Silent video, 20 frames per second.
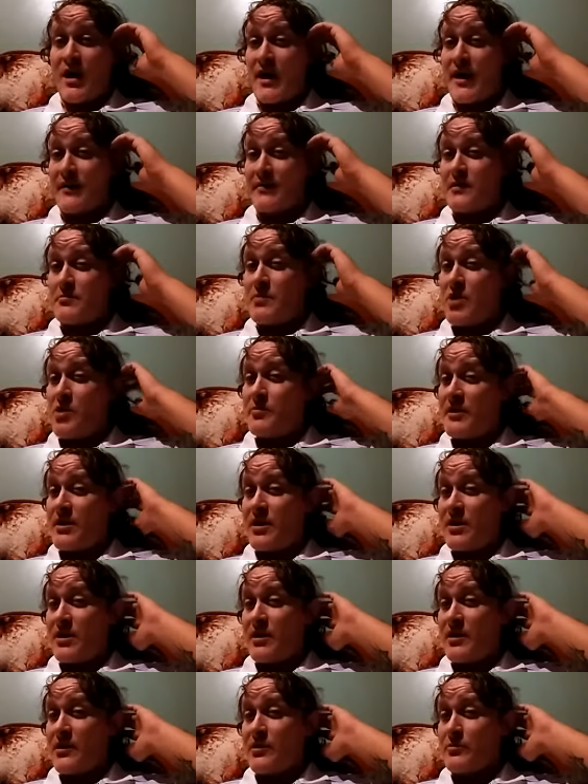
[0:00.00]
At the moment,
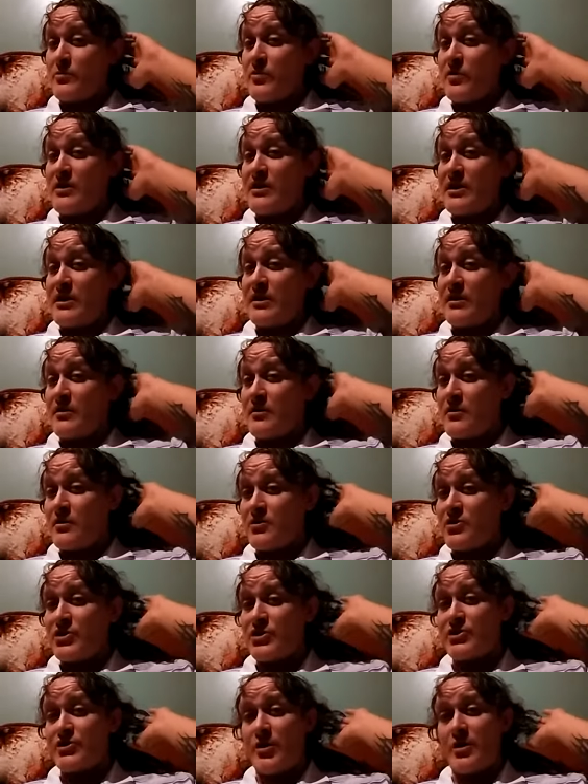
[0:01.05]
I am reading
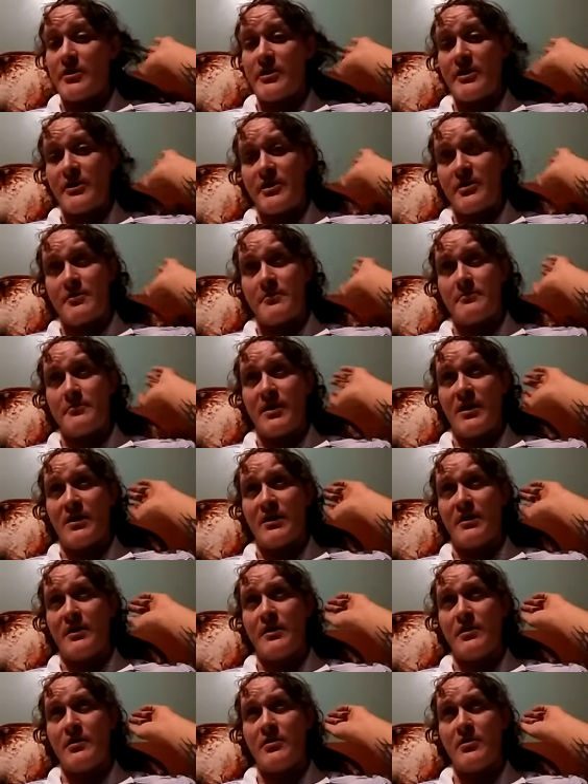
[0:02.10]
Shardik
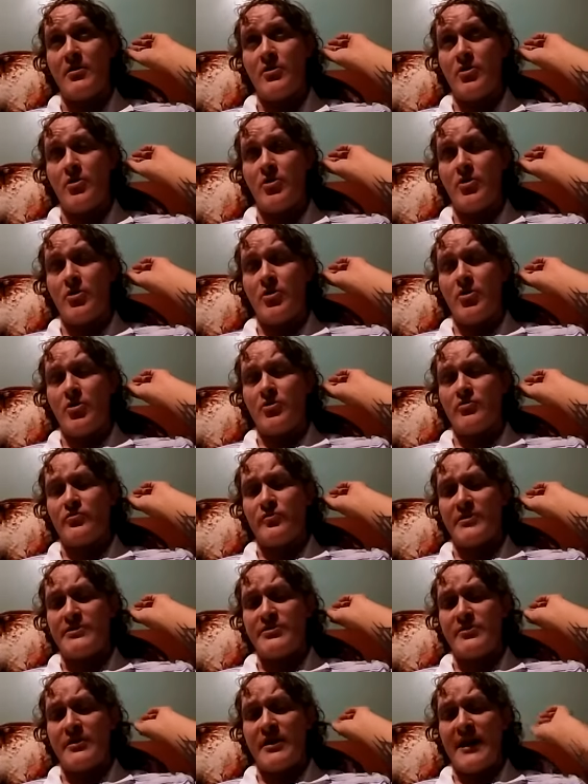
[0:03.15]
by
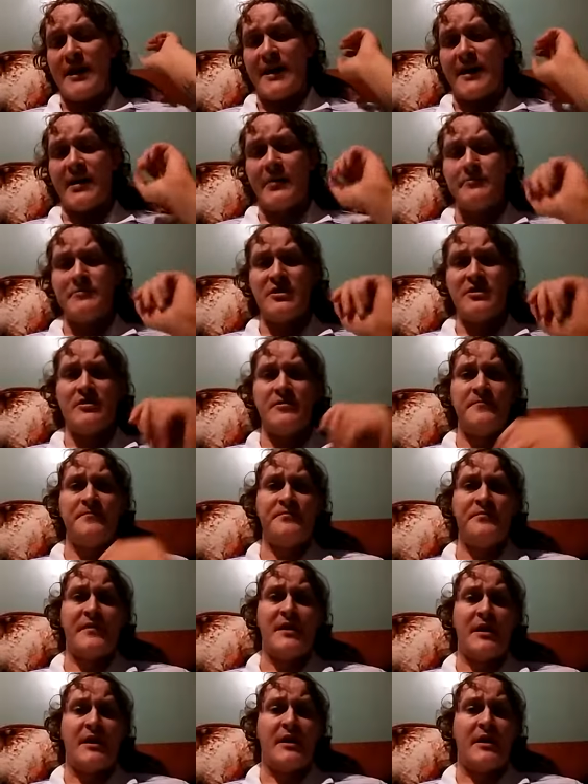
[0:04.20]
Richard Adams,
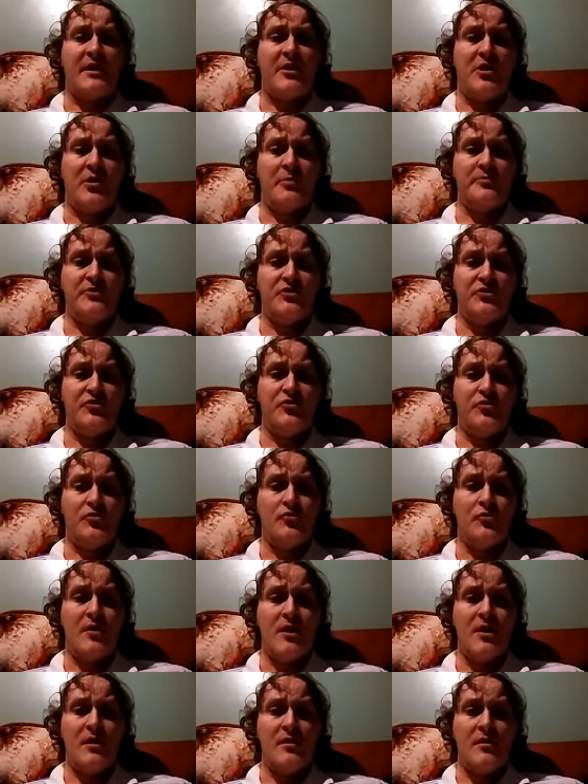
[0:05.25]
and I hope
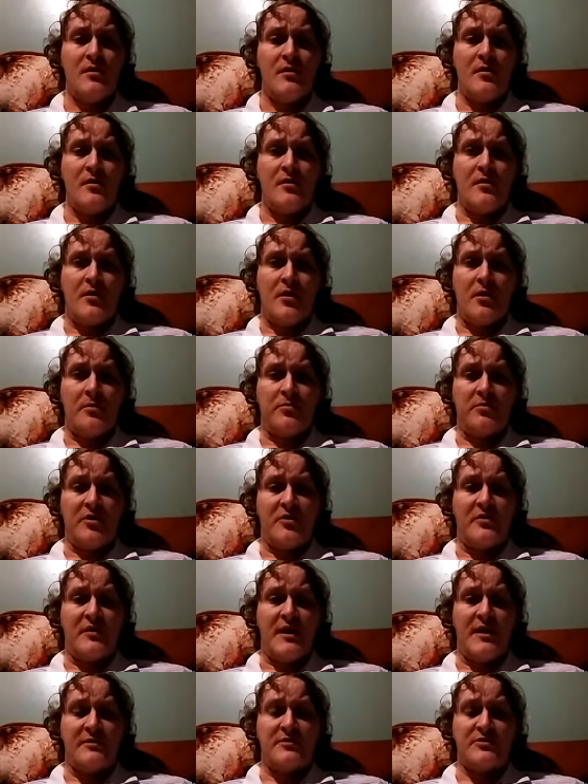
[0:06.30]
to
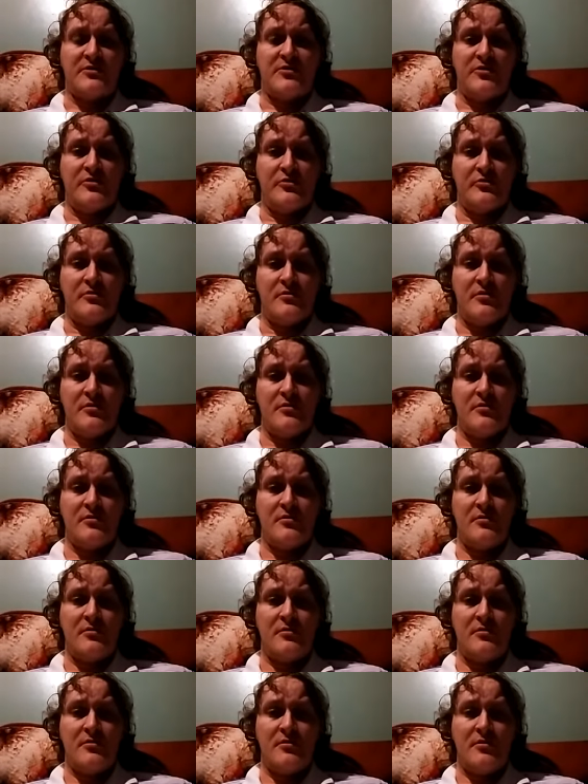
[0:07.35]
upload that soon.
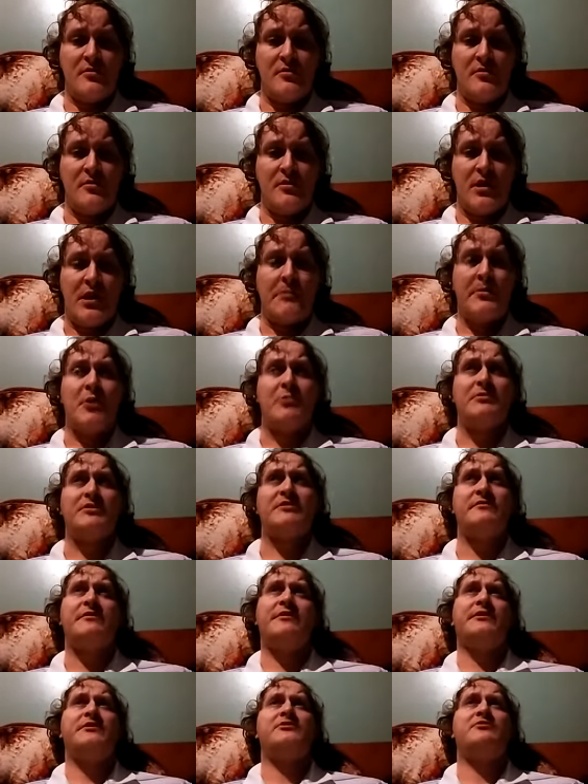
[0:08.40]
I'm
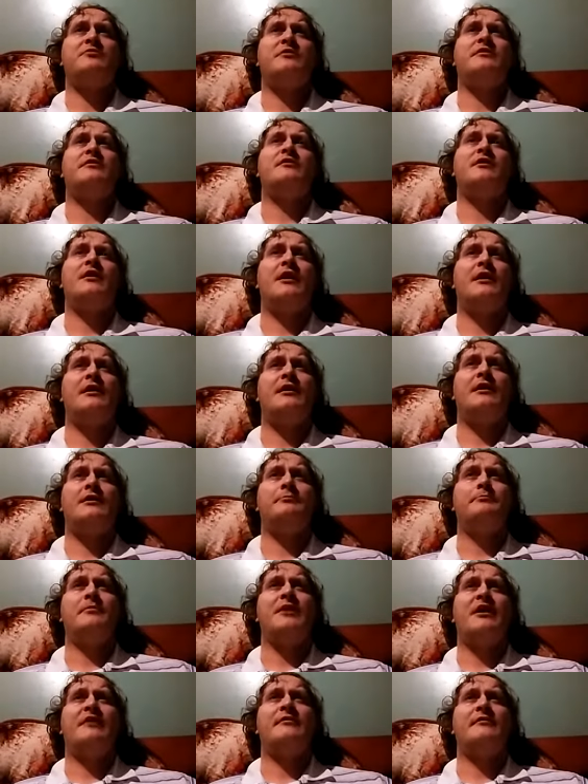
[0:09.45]
almost finished with it. I
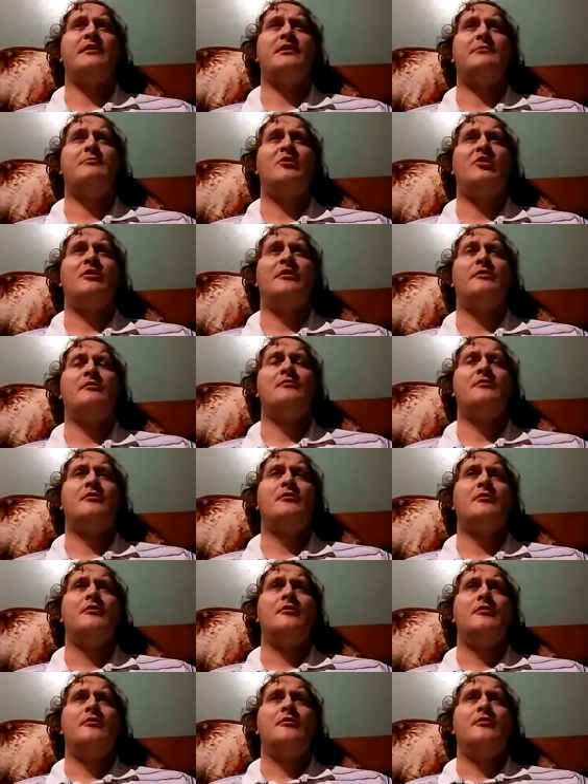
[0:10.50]
I'm, i think I'm on
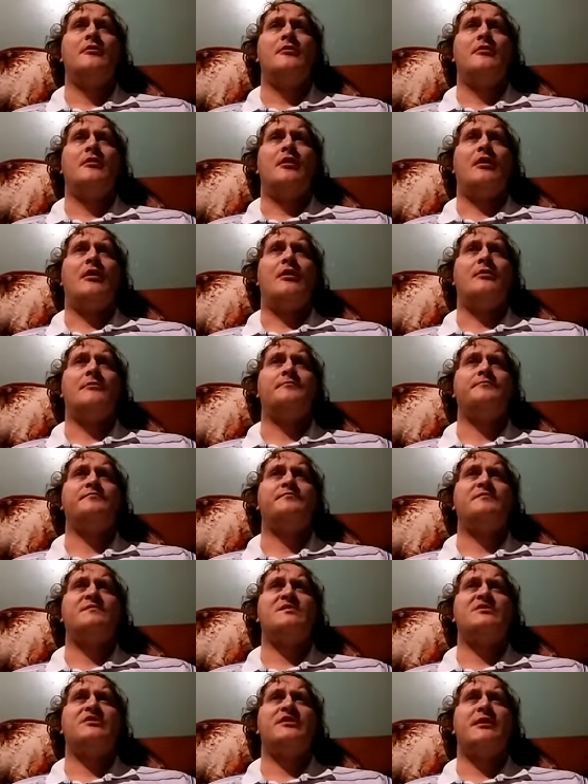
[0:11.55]
uh,
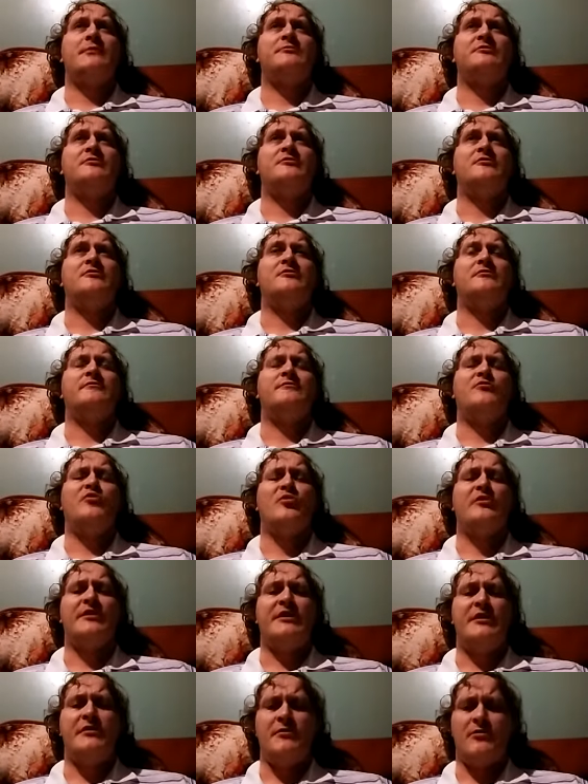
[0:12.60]
chapter
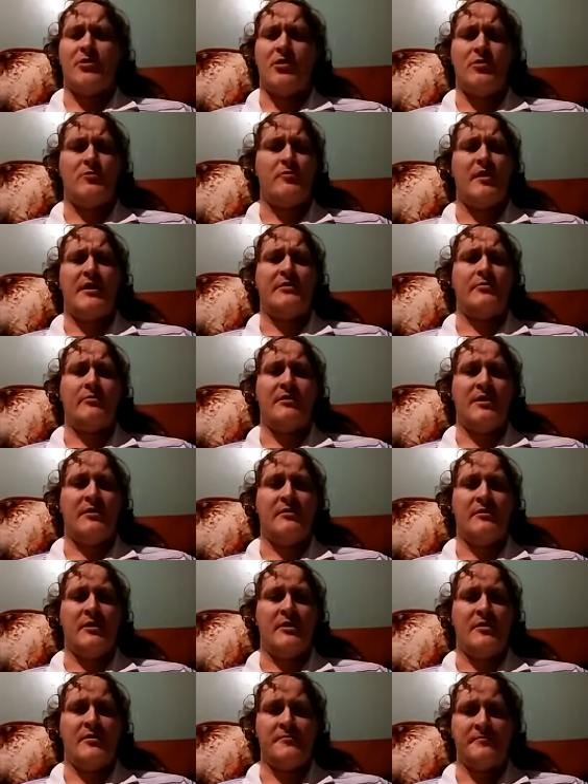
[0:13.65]
40 or right around
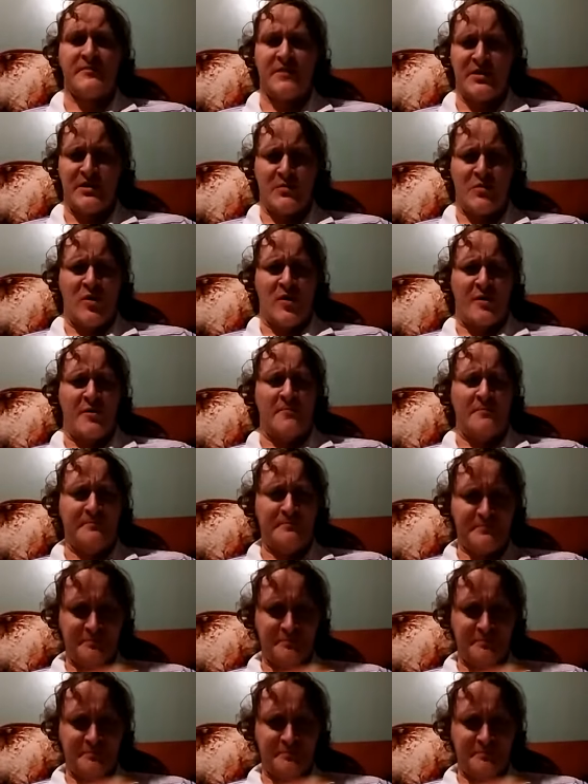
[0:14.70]
there somewhere